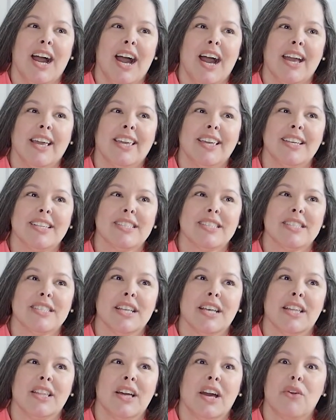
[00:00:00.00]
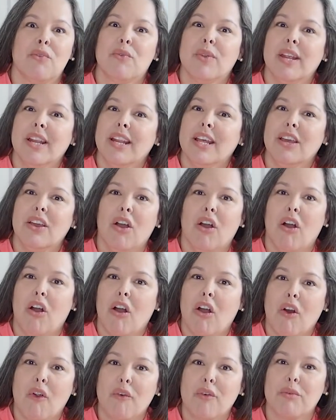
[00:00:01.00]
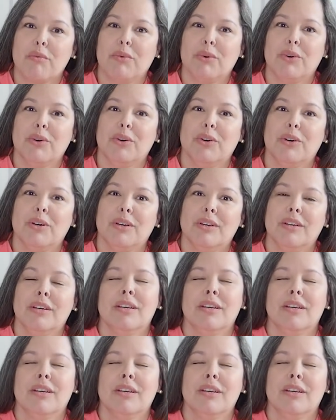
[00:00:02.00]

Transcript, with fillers: I guess, a really horrible